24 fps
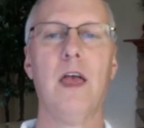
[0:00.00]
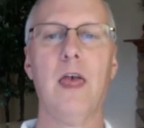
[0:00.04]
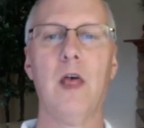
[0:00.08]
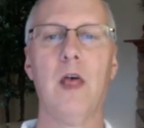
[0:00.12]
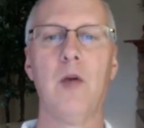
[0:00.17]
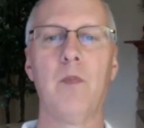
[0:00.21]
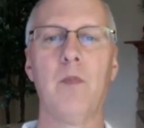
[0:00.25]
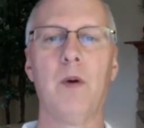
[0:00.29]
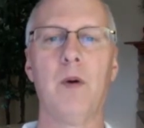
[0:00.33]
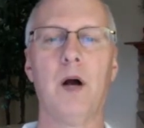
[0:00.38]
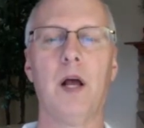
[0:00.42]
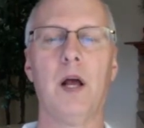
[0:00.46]

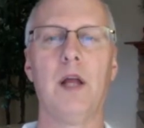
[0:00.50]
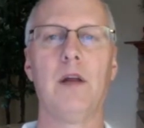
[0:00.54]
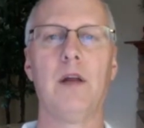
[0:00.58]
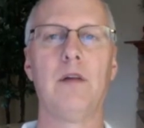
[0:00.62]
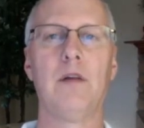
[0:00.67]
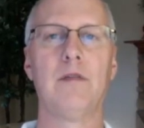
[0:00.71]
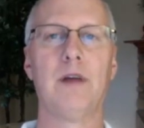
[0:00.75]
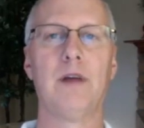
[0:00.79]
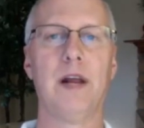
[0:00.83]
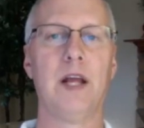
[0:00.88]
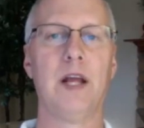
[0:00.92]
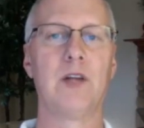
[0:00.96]

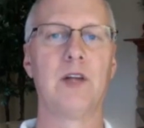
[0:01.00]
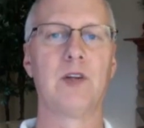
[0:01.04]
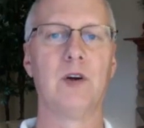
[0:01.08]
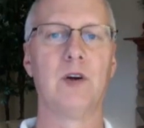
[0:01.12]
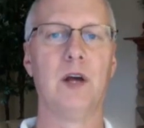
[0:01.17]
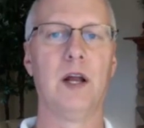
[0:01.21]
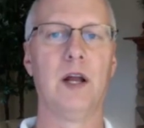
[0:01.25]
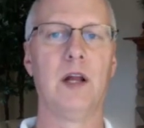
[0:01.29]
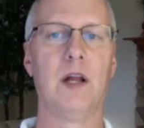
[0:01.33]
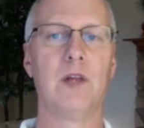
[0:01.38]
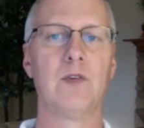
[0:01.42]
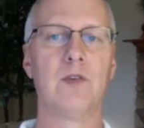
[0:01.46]
But financial
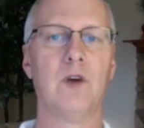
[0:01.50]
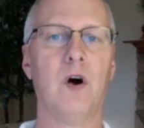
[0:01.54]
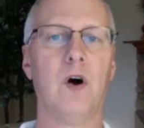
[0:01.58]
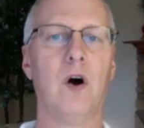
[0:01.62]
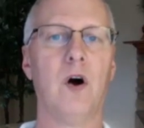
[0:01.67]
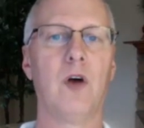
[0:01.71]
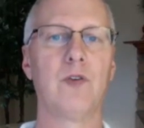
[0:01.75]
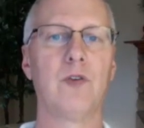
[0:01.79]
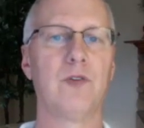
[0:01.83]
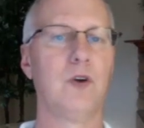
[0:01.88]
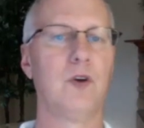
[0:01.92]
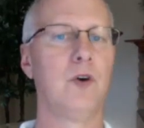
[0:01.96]
analysts
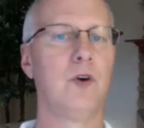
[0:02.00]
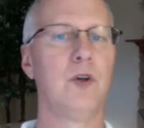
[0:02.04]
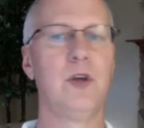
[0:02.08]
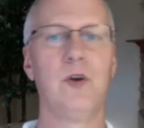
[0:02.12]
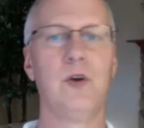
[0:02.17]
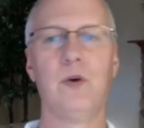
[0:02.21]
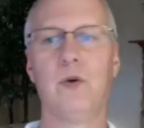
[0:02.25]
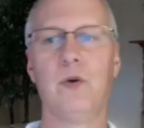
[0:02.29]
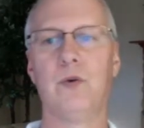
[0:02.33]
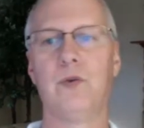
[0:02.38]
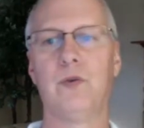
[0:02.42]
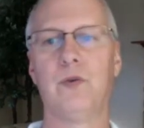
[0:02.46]
also
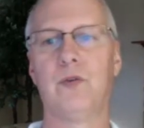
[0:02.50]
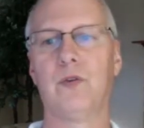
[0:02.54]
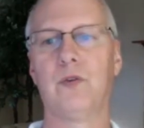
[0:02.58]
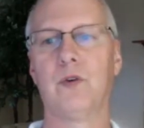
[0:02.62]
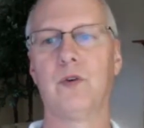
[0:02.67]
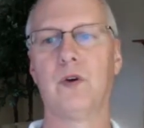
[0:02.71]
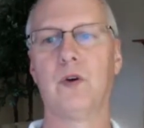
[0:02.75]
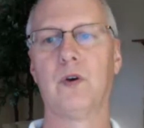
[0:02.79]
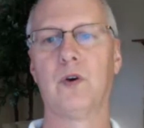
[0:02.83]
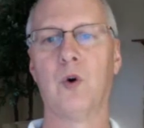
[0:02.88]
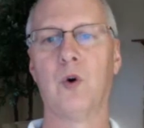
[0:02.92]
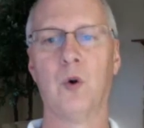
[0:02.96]
use
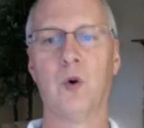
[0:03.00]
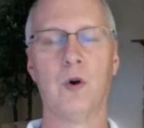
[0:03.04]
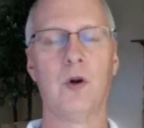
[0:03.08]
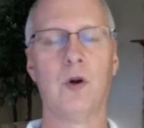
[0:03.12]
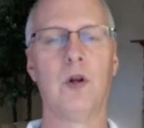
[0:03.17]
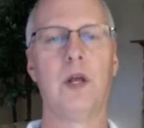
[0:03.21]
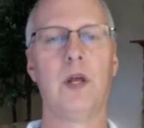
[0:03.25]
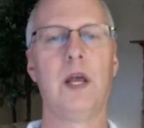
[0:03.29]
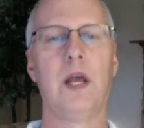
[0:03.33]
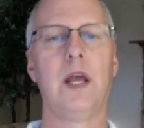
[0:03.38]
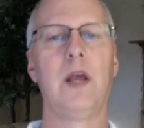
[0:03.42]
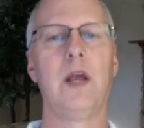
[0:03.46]

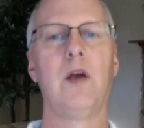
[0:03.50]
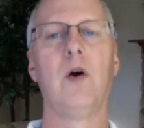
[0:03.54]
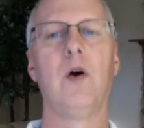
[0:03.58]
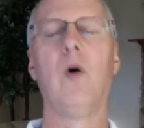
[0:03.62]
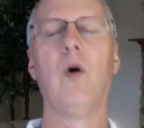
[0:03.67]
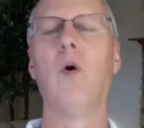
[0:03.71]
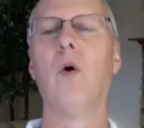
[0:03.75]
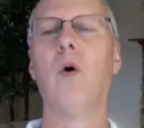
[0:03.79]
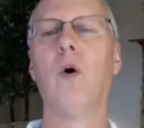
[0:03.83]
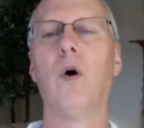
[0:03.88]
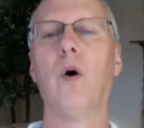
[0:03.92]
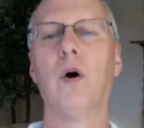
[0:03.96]
quarterly
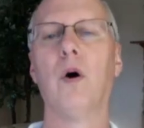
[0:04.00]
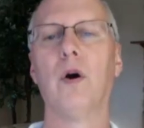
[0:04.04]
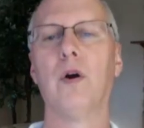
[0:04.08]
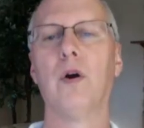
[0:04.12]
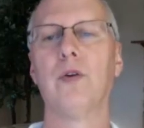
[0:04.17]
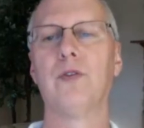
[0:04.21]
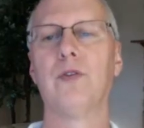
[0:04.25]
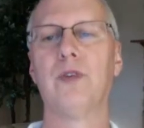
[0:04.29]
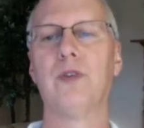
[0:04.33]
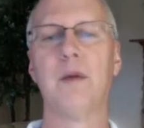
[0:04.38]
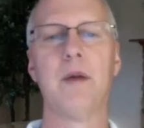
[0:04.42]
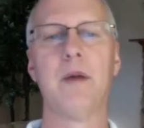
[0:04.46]
or
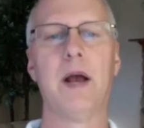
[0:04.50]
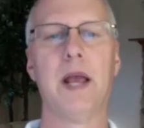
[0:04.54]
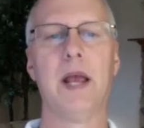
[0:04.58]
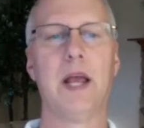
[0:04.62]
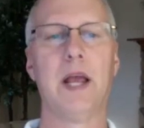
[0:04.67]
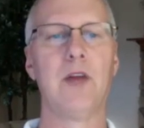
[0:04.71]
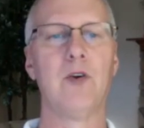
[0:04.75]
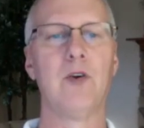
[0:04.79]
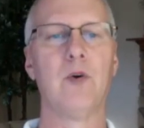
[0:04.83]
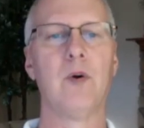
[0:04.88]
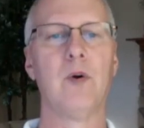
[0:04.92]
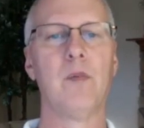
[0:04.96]
semi
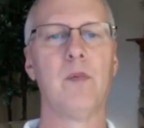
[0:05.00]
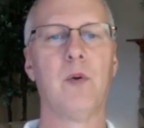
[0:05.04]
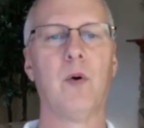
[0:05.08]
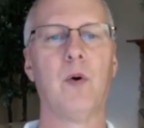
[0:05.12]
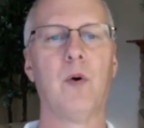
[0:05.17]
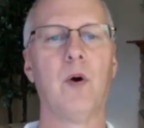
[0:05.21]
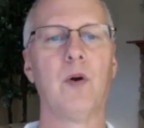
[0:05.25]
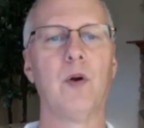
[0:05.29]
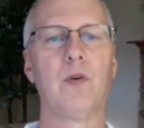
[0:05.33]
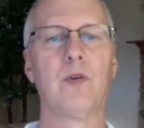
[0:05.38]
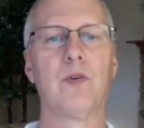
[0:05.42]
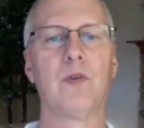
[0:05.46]
annual
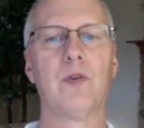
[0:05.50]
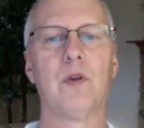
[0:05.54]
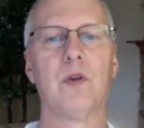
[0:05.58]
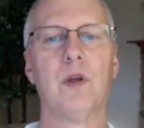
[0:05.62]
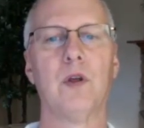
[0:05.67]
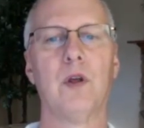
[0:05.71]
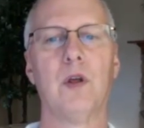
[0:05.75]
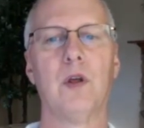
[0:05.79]
reports.